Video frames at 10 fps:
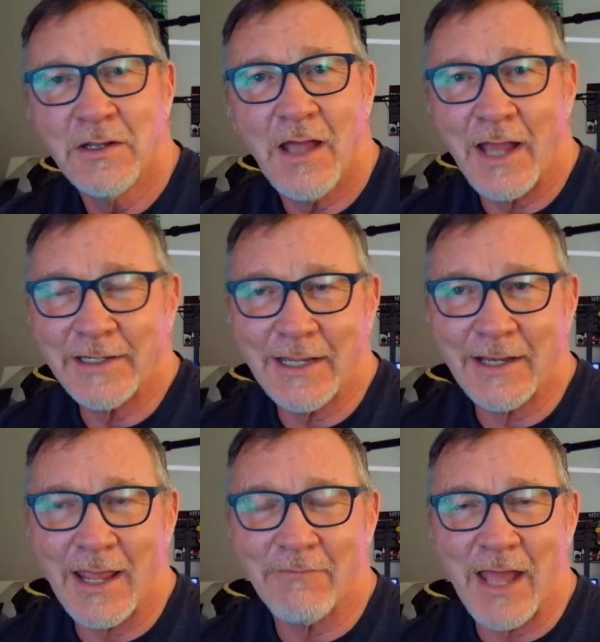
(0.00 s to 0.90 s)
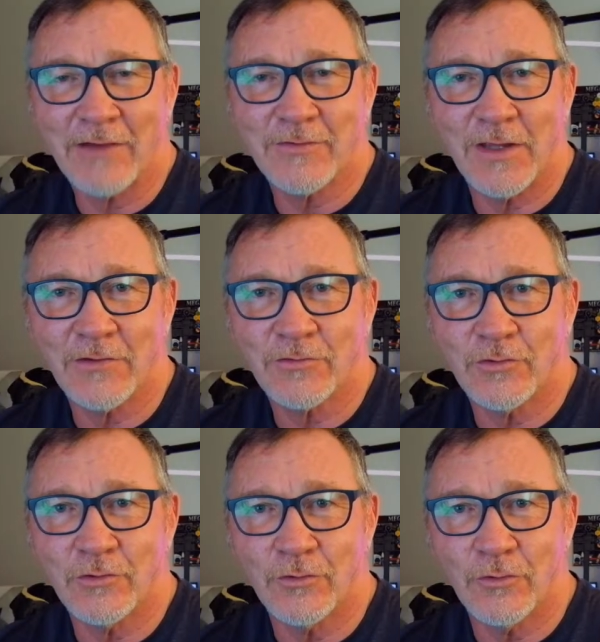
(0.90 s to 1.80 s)
I can't have access
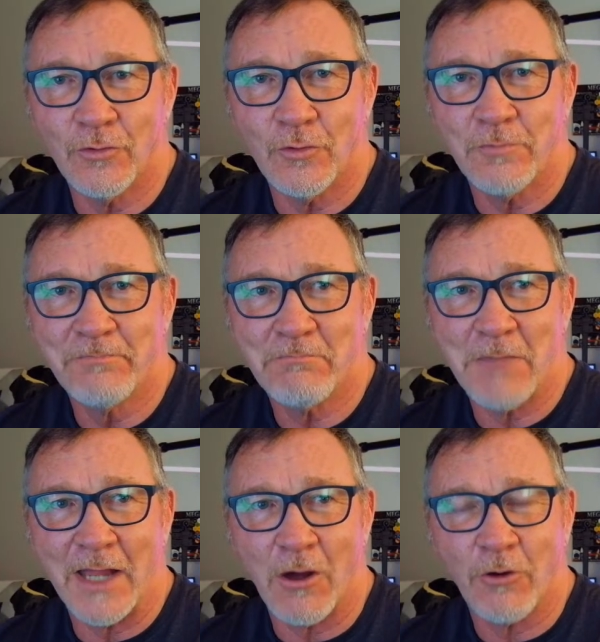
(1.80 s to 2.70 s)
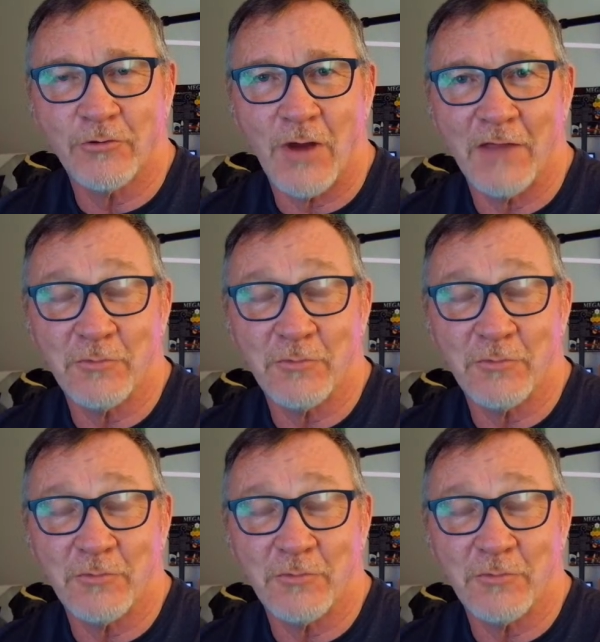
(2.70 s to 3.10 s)
to my hard drives,